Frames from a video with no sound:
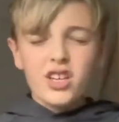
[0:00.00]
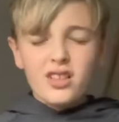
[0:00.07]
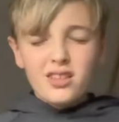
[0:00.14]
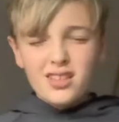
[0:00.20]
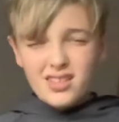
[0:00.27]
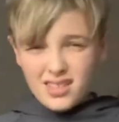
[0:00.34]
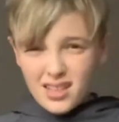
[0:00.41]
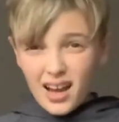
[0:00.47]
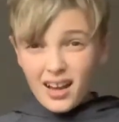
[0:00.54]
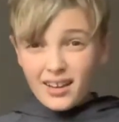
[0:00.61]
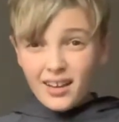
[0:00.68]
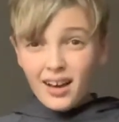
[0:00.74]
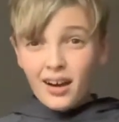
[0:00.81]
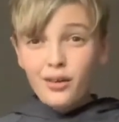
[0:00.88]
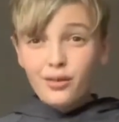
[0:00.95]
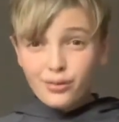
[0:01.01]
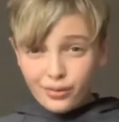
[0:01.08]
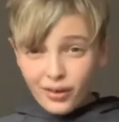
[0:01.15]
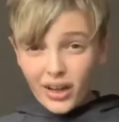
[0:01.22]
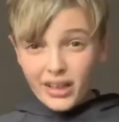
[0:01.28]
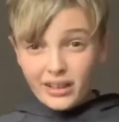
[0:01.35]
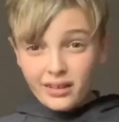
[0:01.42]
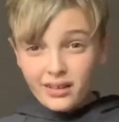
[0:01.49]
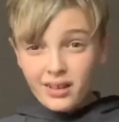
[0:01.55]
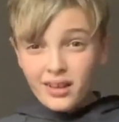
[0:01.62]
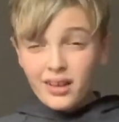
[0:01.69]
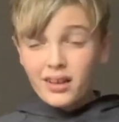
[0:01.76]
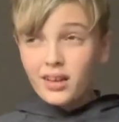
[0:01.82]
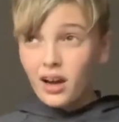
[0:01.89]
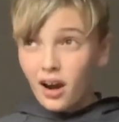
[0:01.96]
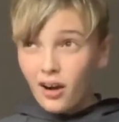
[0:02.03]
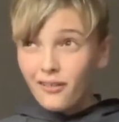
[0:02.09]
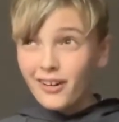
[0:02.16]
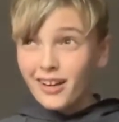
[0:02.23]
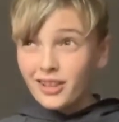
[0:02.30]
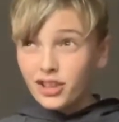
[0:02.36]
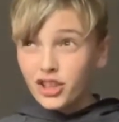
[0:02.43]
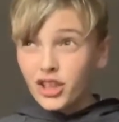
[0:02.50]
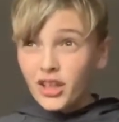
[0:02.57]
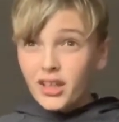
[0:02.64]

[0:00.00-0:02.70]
desire, fight, courage.